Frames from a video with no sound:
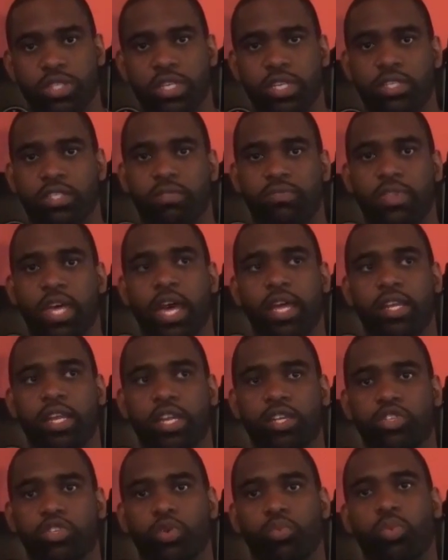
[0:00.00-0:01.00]
things of that
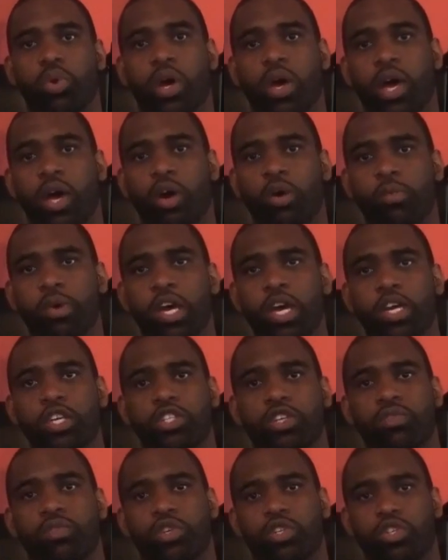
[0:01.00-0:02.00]
nature will help
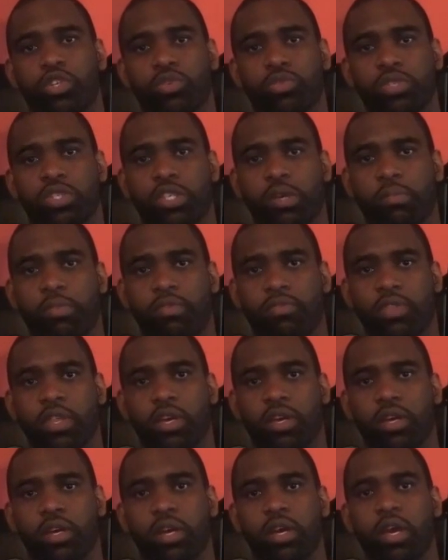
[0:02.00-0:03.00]
to reduce some of
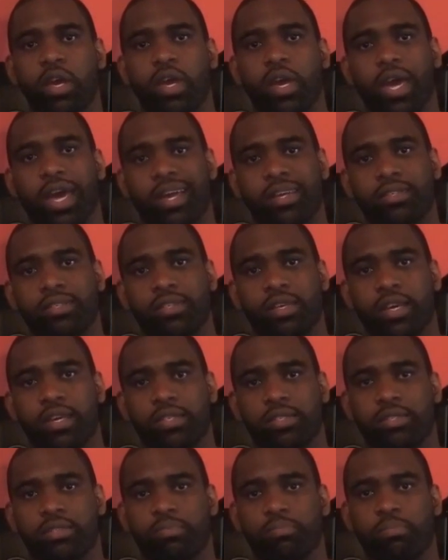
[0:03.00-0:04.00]
the
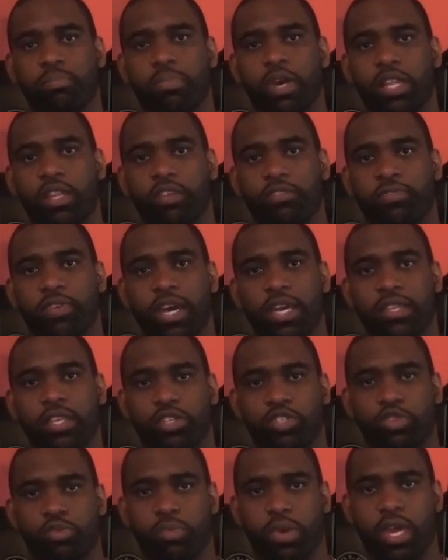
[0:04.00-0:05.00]
excess belly fat
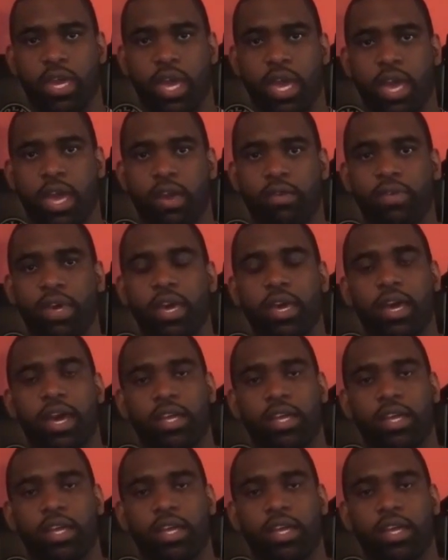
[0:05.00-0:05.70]
that you may have.